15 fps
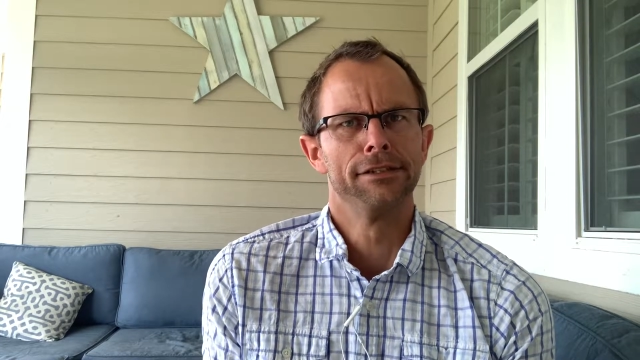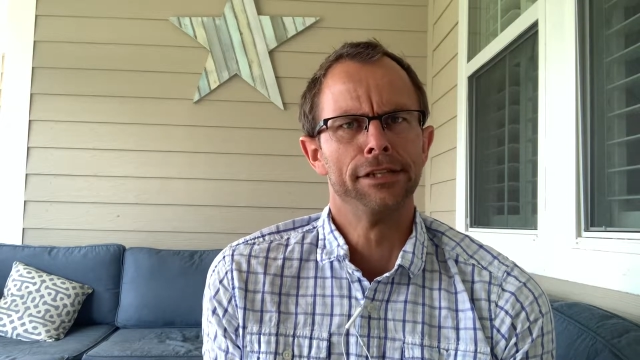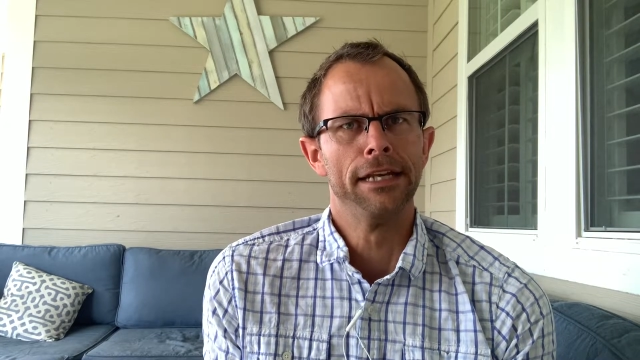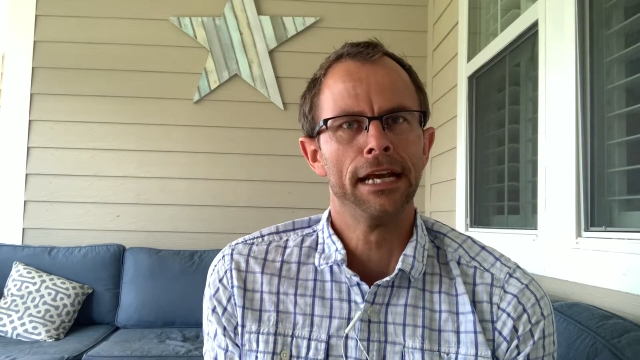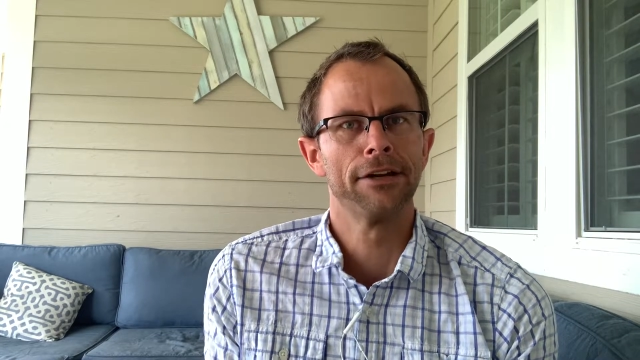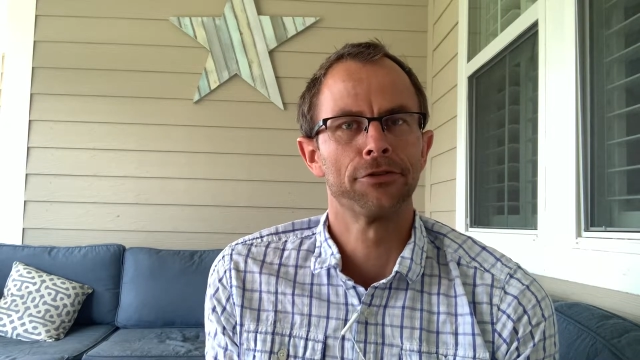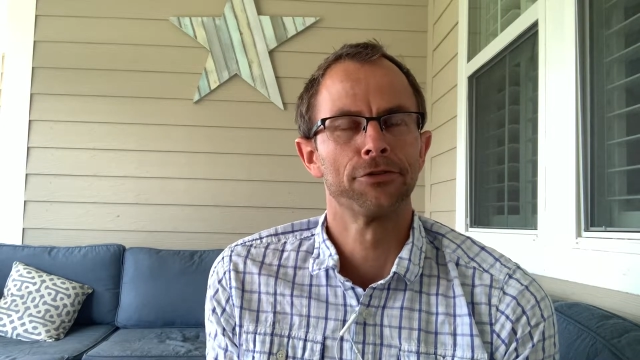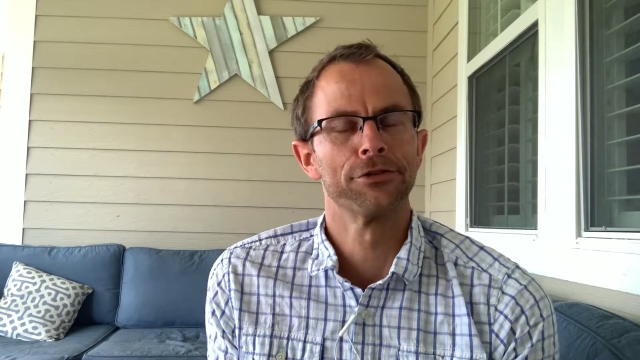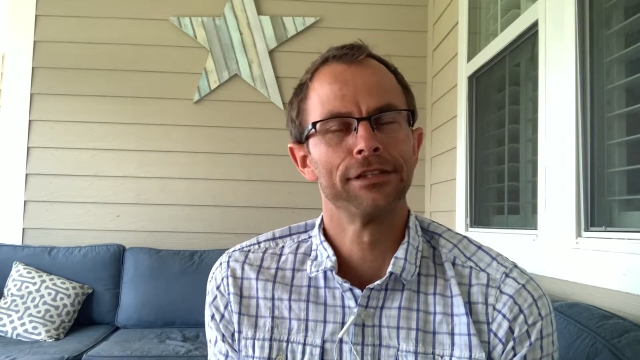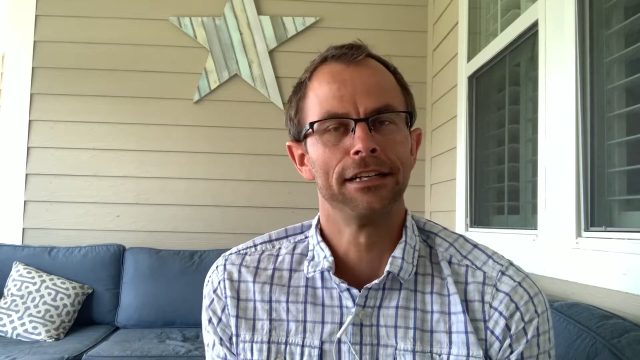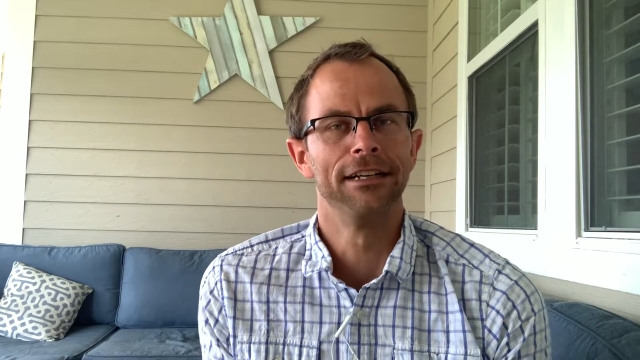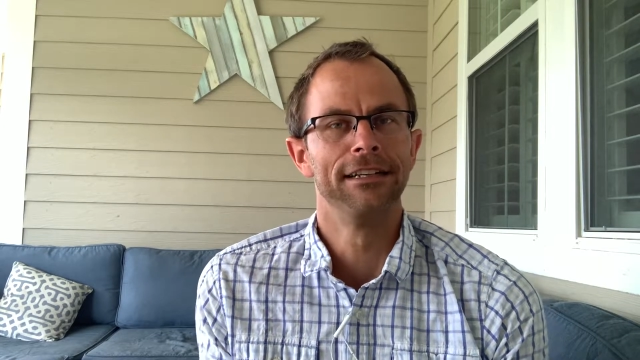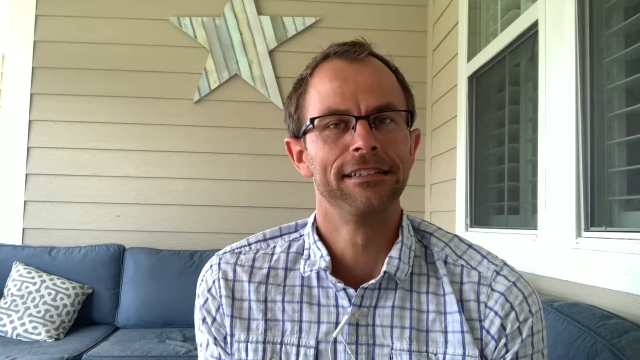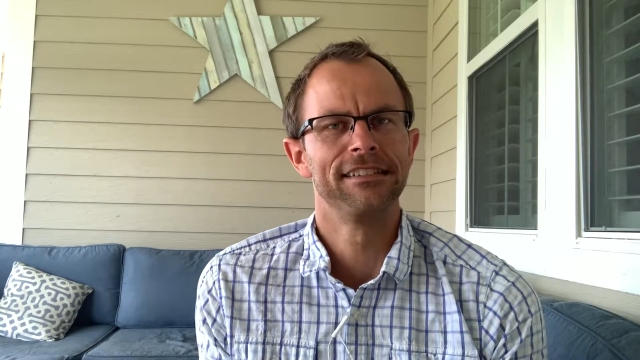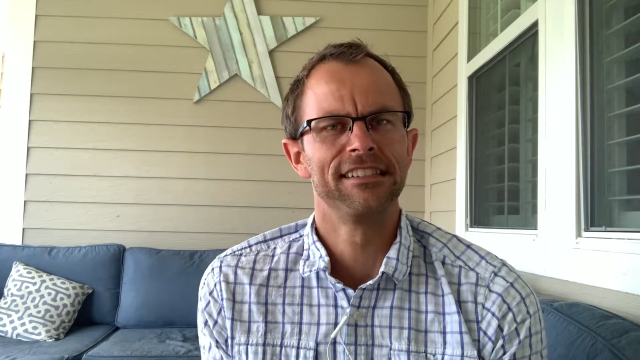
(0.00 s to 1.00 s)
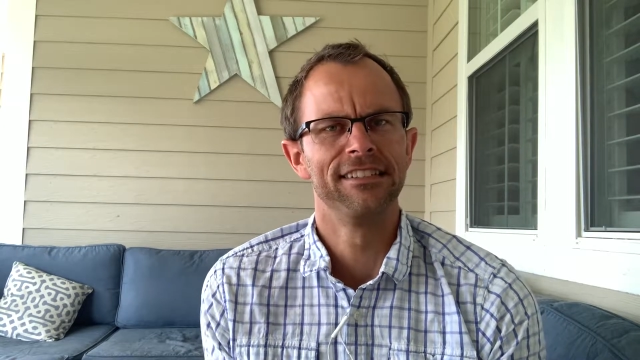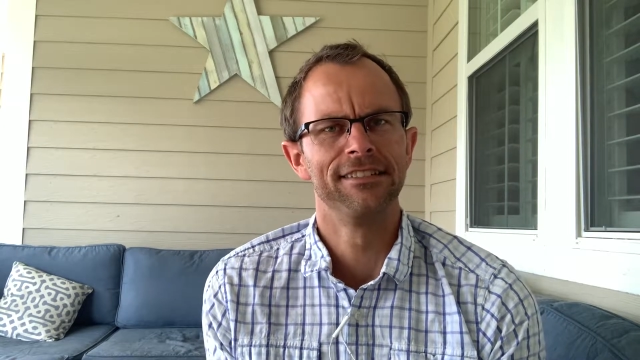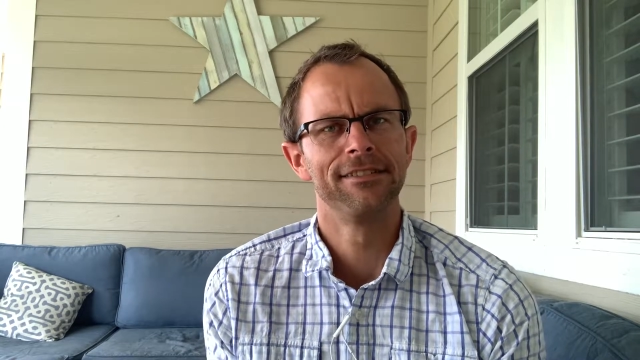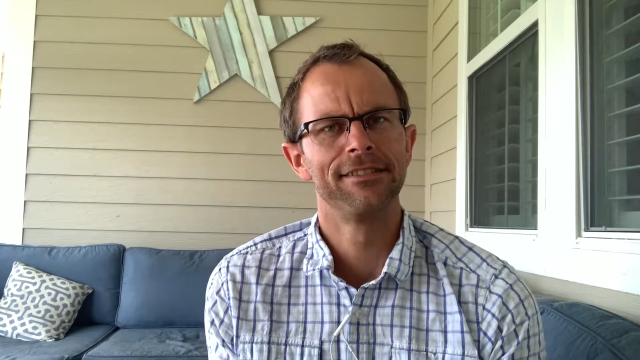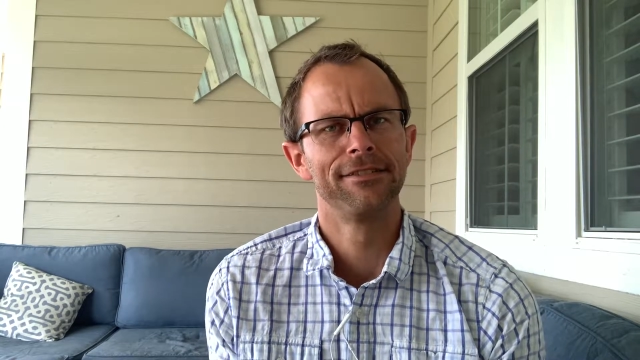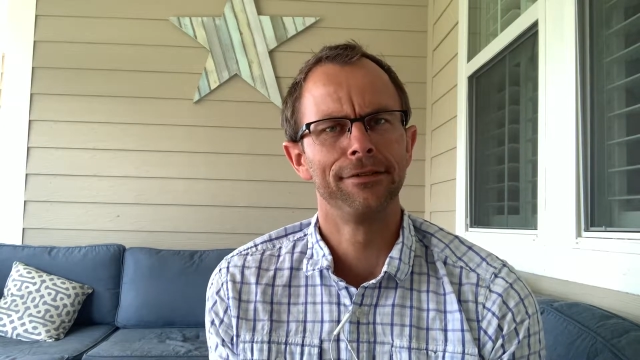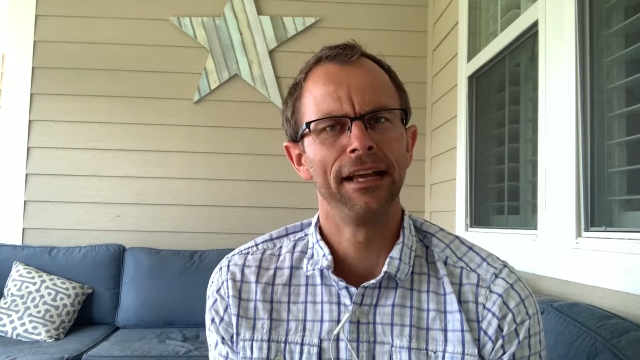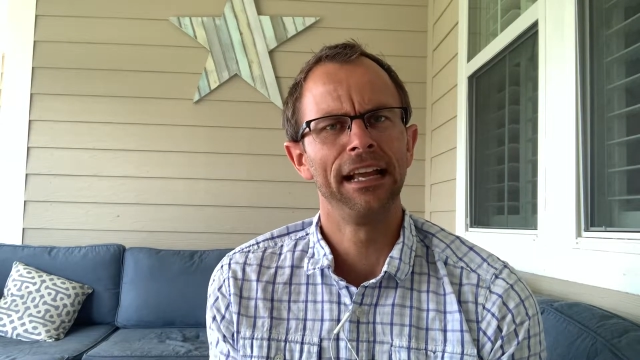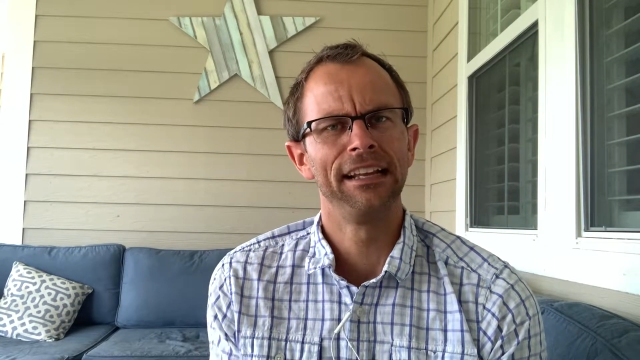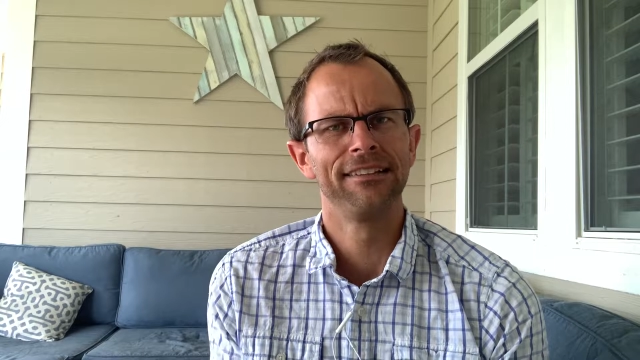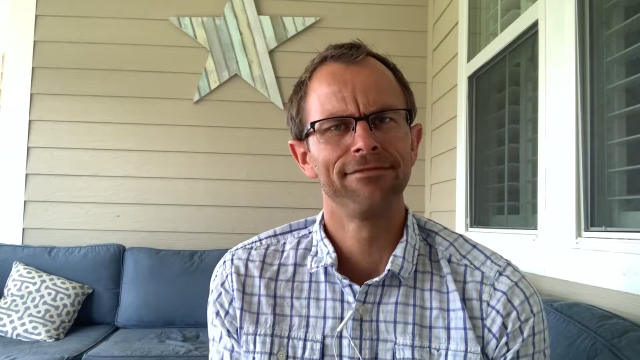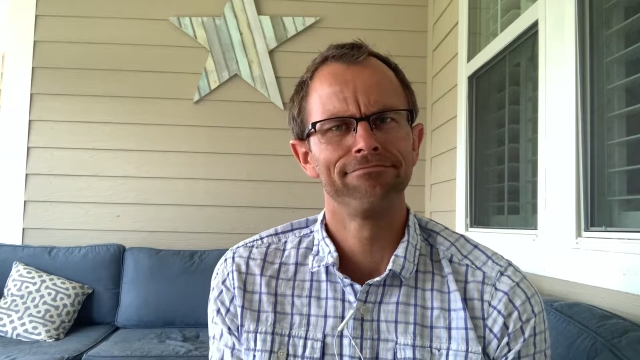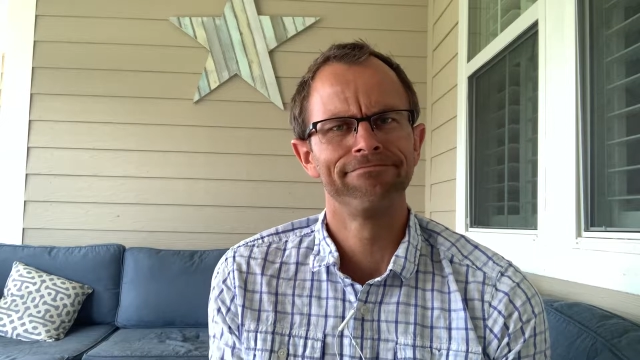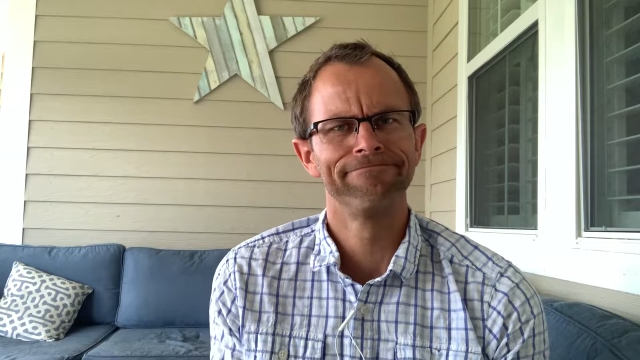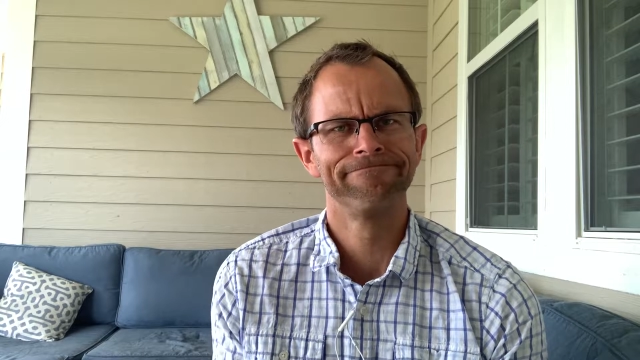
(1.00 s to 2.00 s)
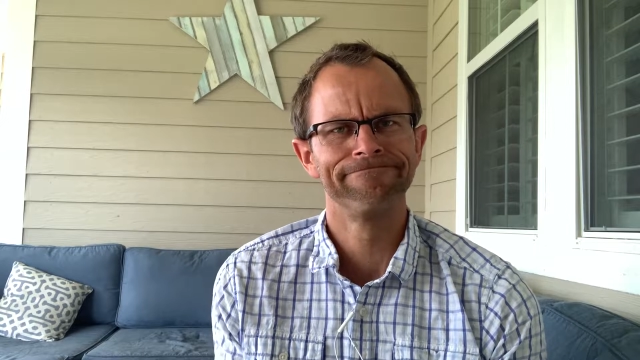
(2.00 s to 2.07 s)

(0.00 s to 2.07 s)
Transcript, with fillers: the natural sciences, and